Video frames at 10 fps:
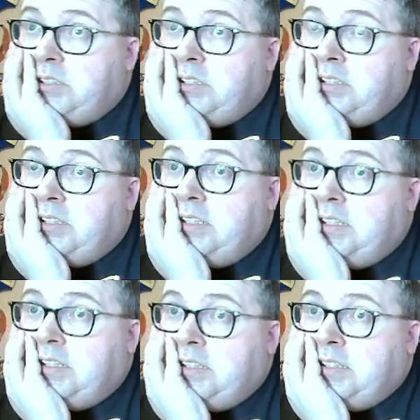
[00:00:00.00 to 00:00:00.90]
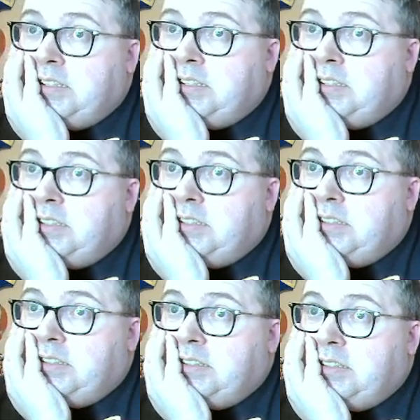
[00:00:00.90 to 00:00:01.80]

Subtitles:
(silence)